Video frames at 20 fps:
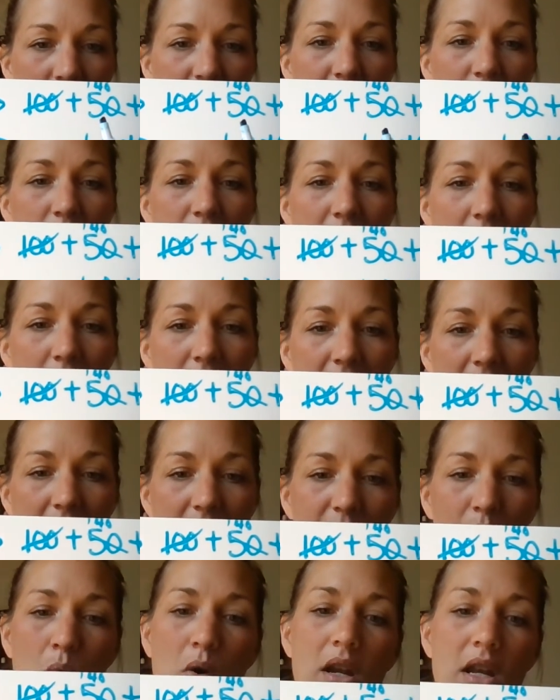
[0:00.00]
So now I
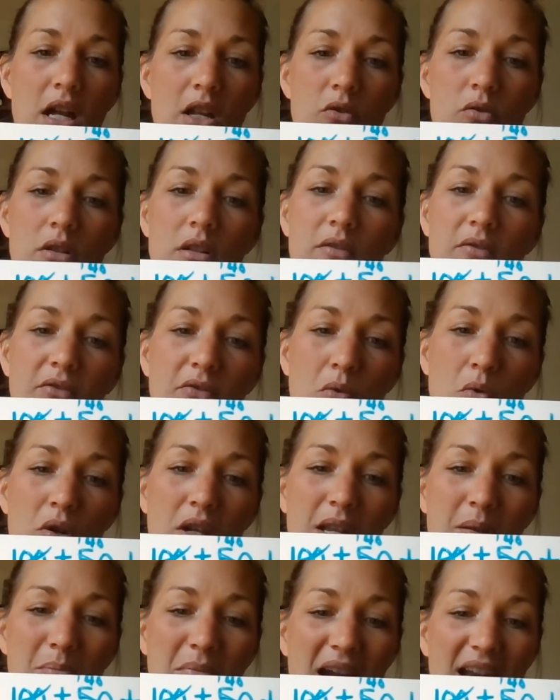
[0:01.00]
have
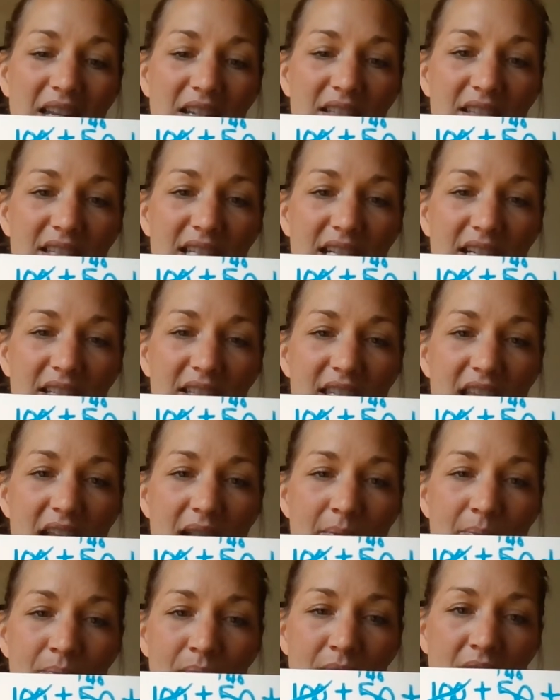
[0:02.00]
140 minus 60,